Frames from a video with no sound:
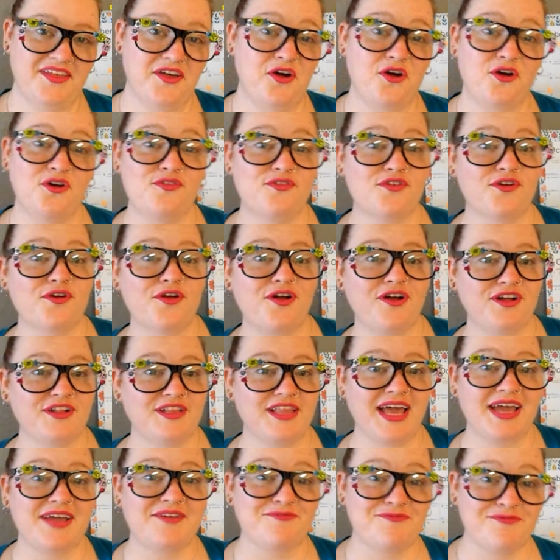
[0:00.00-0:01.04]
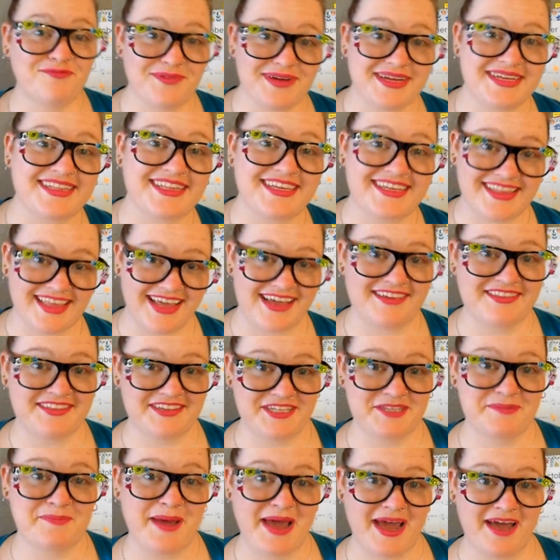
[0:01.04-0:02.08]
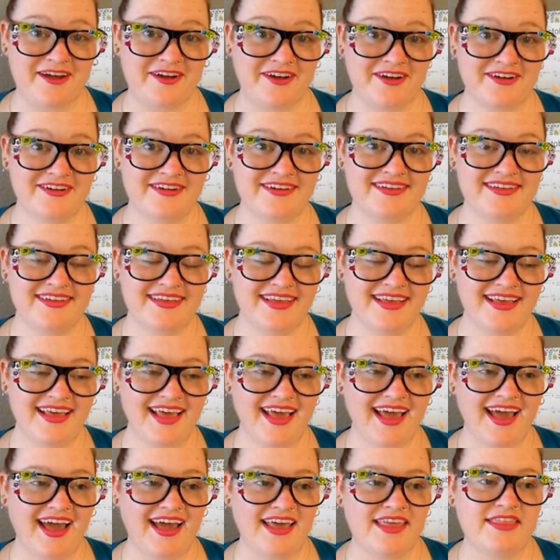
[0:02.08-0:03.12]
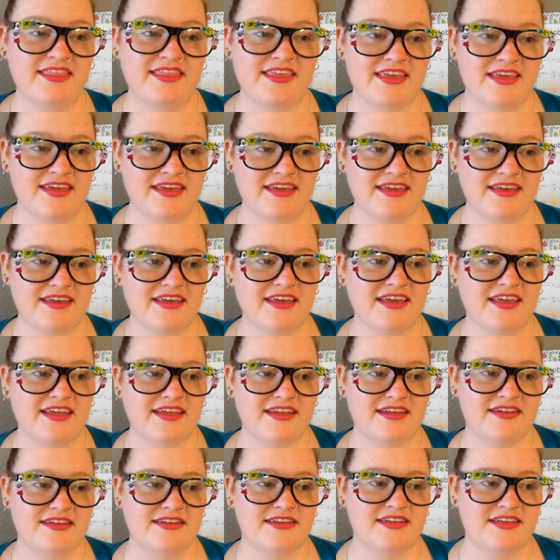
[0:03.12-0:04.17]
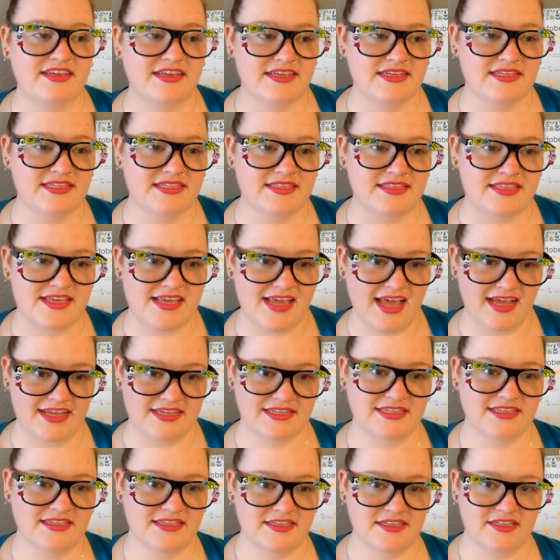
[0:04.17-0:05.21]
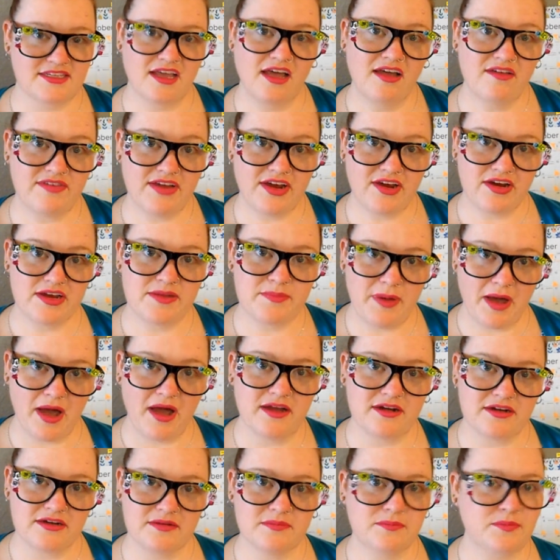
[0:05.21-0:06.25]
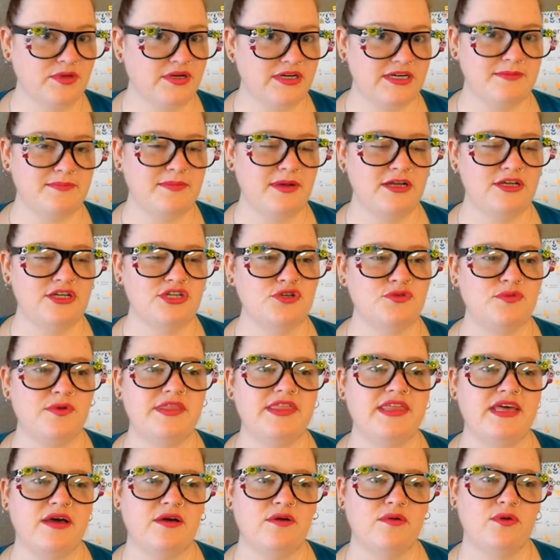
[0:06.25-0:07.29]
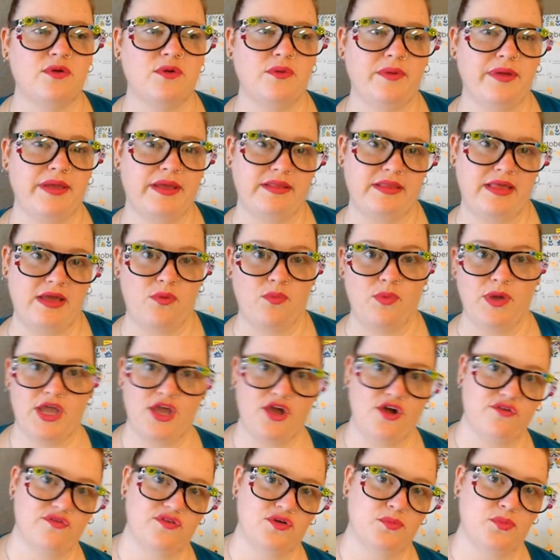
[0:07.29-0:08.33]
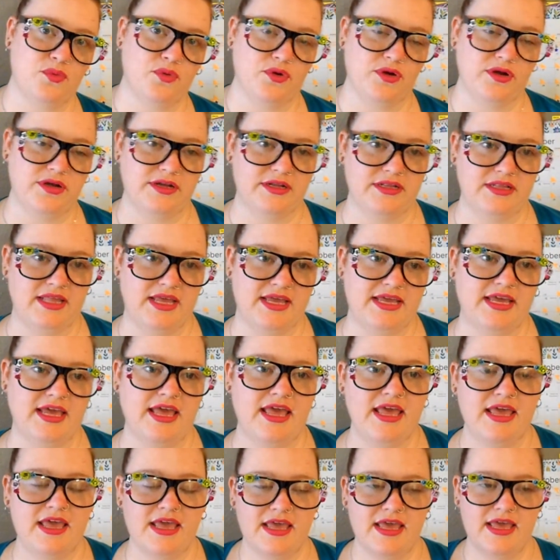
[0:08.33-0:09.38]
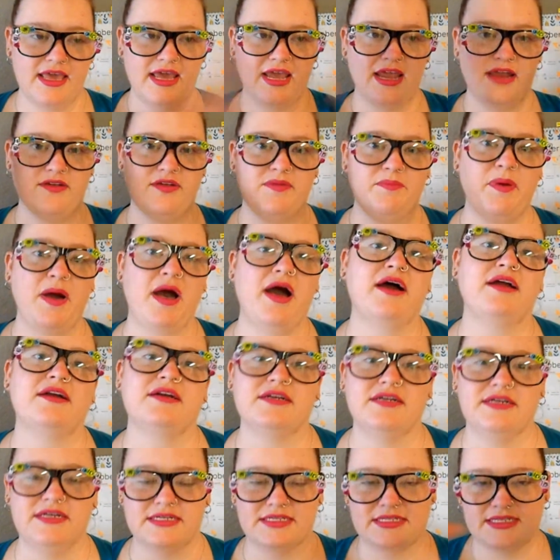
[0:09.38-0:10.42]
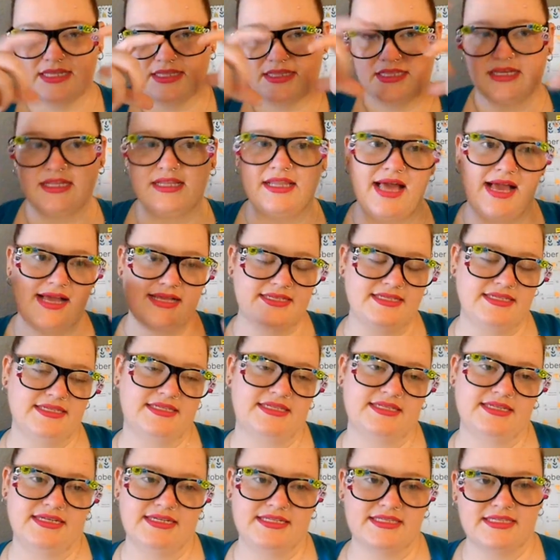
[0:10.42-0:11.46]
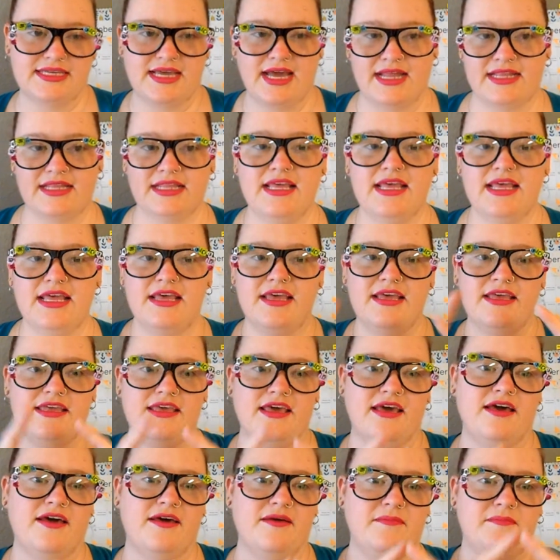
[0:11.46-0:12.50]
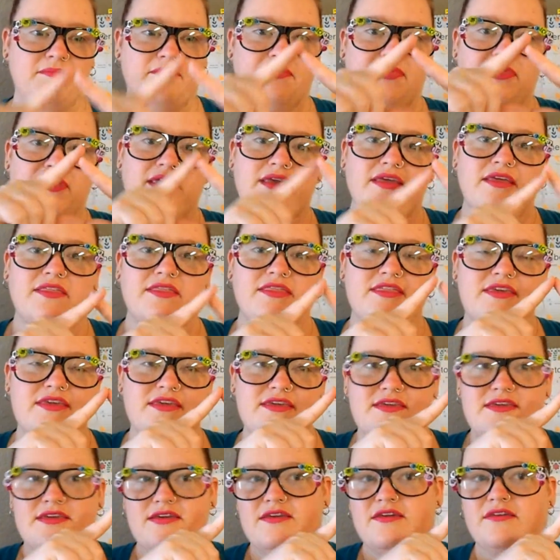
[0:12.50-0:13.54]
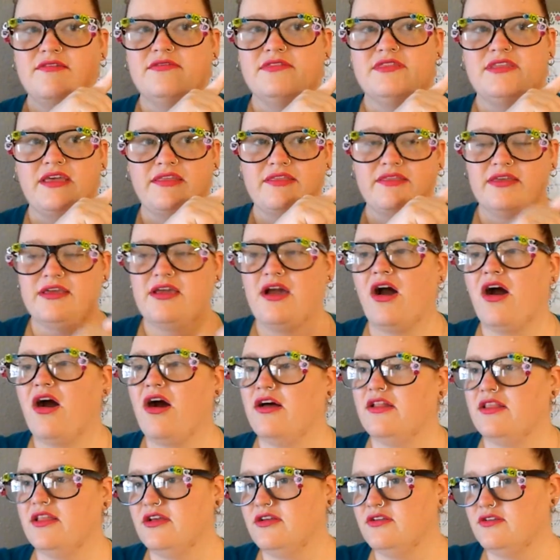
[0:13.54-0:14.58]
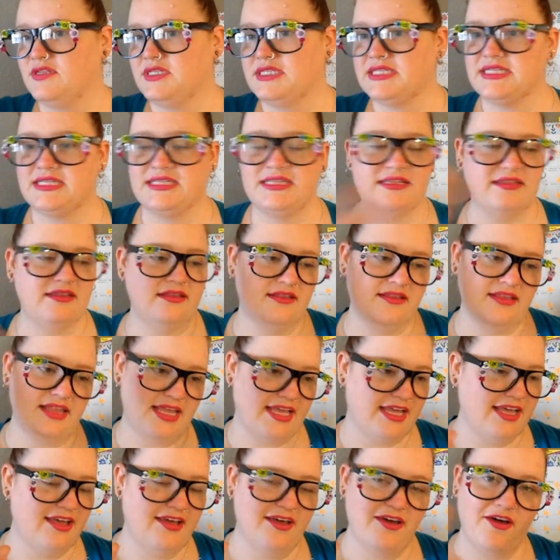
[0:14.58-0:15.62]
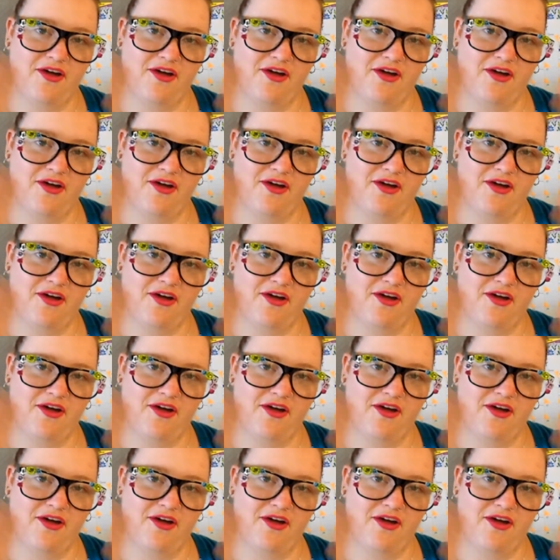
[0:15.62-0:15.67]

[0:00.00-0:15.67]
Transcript: Overall, I really like this pattern. I think it is the essence of Harry Potter pretty much, without going like way overboard and like Harry Potter, and it's got the glasses and it's got the Deathly Hallows and like